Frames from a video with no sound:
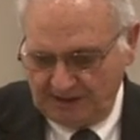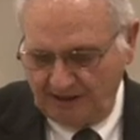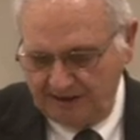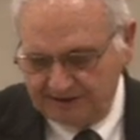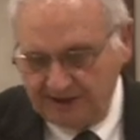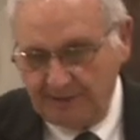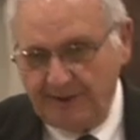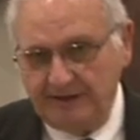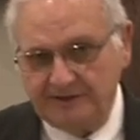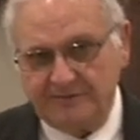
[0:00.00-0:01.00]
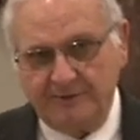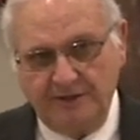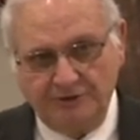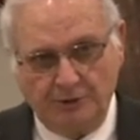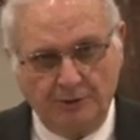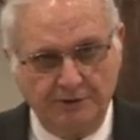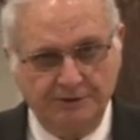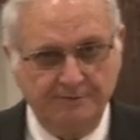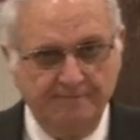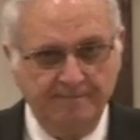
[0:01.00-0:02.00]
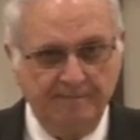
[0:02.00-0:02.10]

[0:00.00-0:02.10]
declared its independence from King George,